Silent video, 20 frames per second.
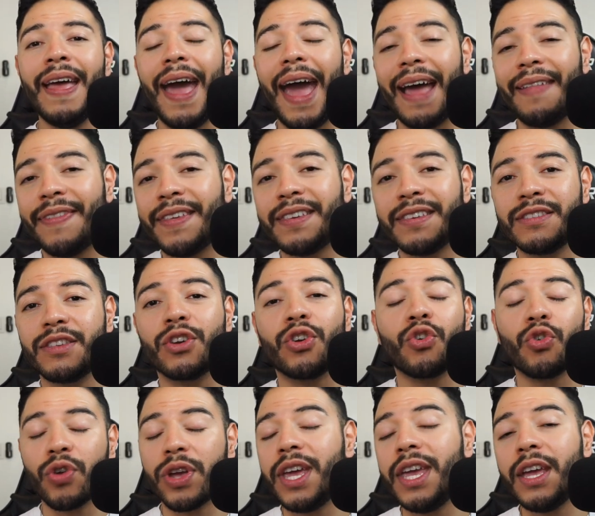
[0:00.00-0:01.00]
And this is a
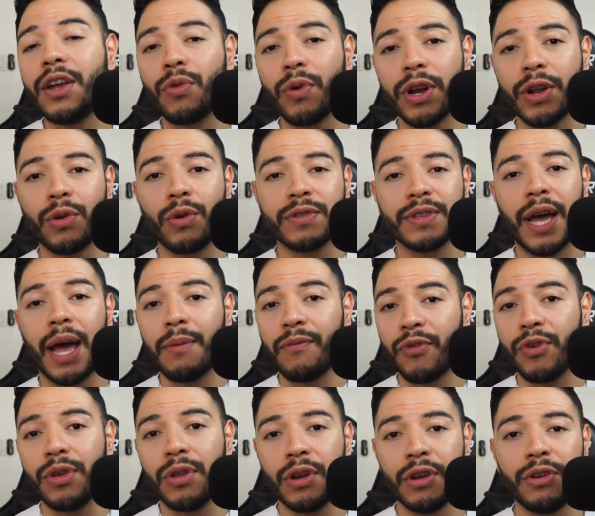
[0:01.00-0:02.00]
key critical time for
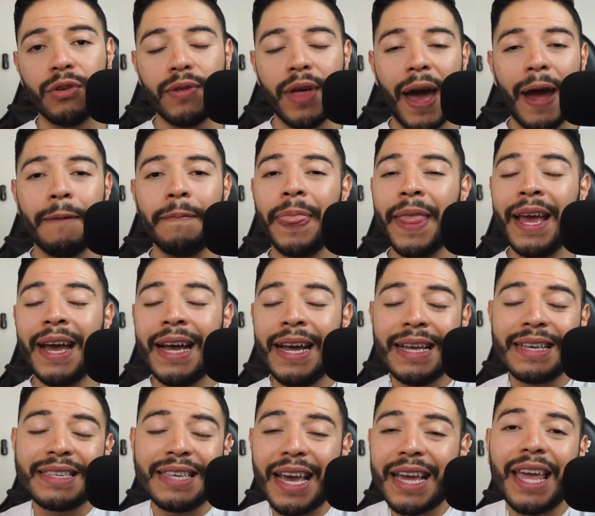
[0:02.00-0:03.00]
you to do that.
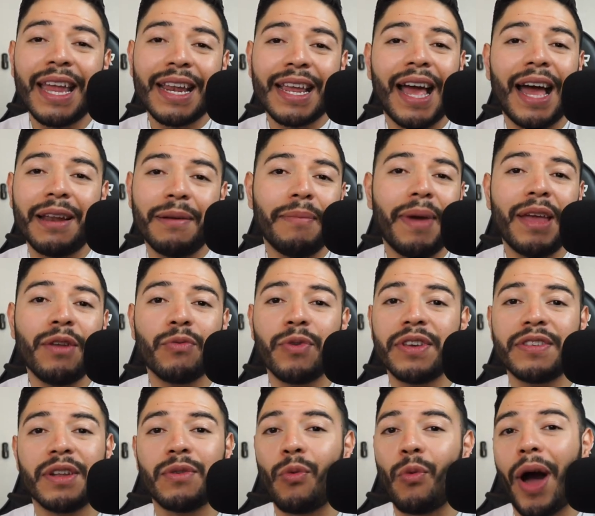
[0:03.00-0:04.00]
Second kind of main
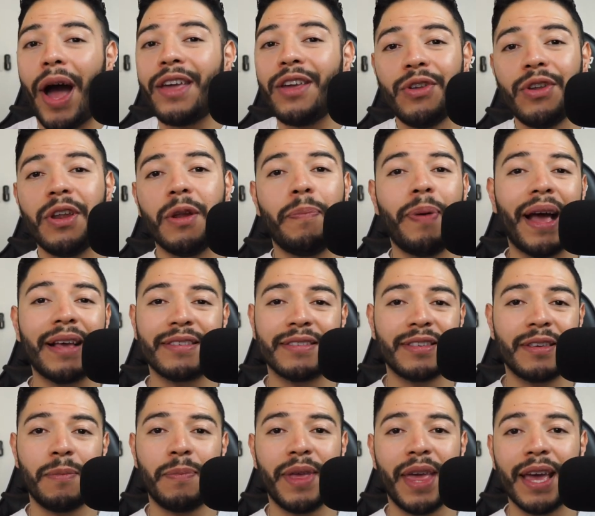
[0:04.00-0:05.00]
reason why you need to pass
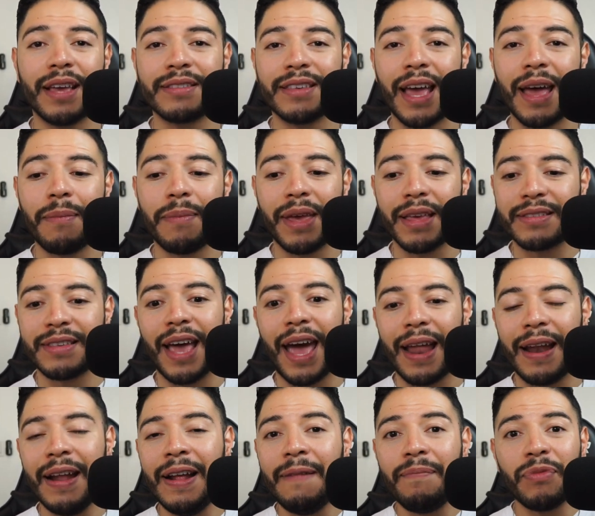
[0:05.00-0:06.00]
the C P A exam is
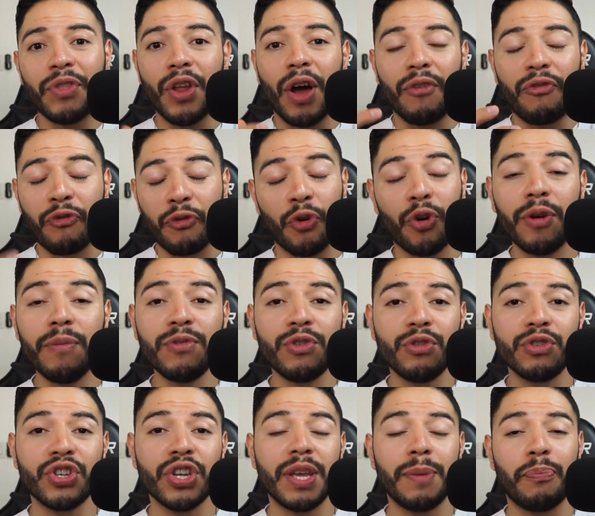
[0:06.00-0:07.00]
that firms
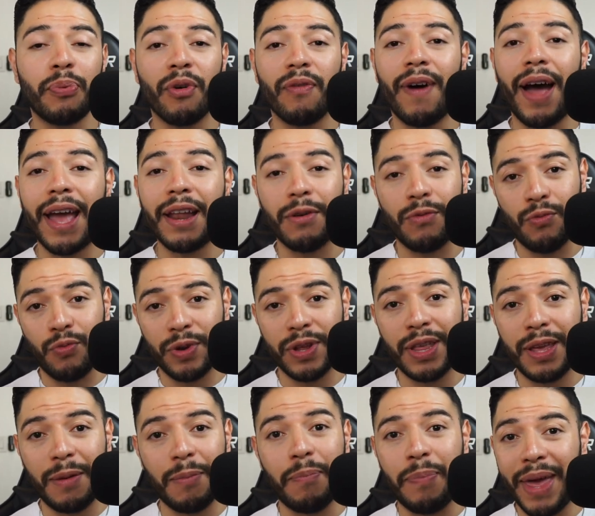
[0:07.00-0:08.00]
usually provide a
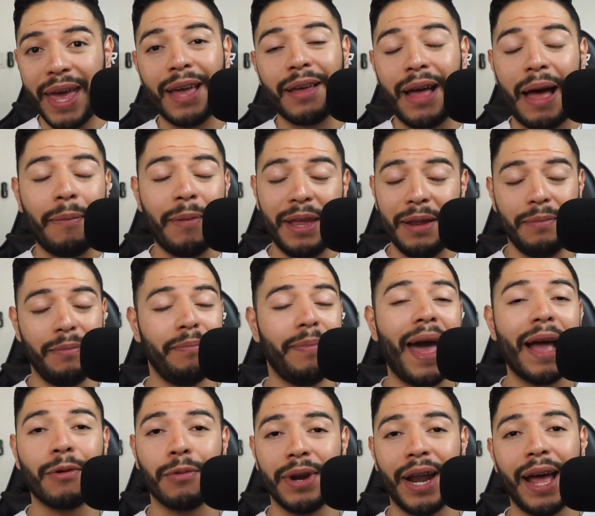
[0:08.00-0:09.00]
really big, I mean,
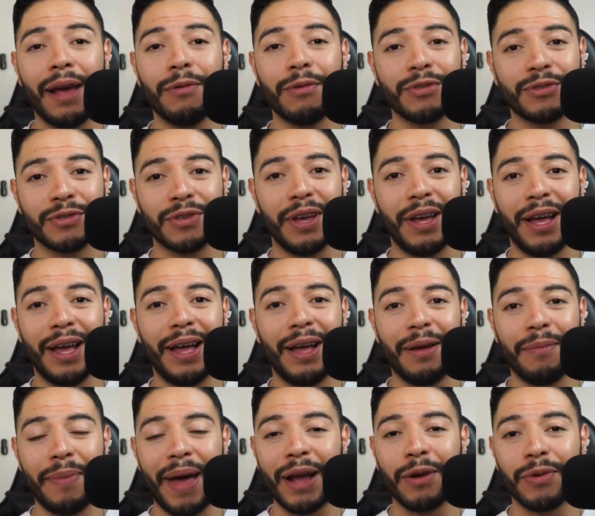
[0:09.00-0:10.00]
back when I was, uh,
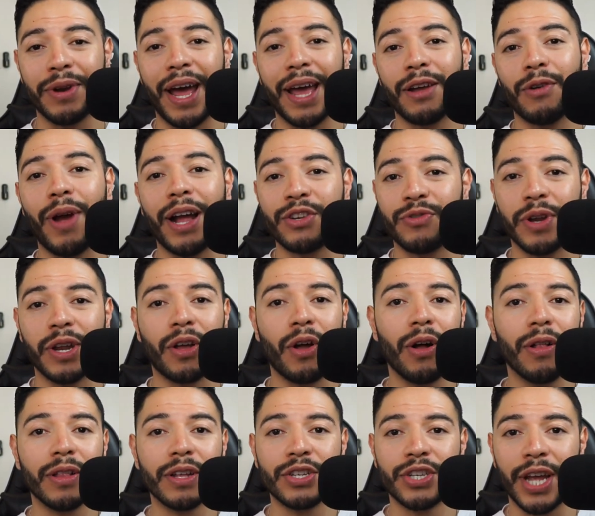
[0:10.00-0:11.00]
back when I graduated
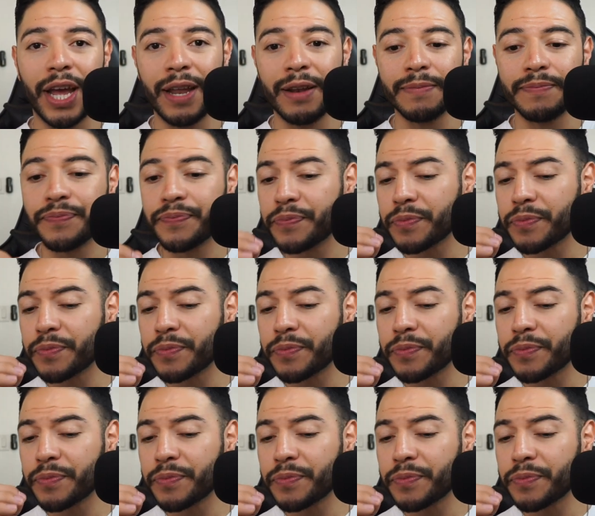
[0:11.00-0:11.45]
college, and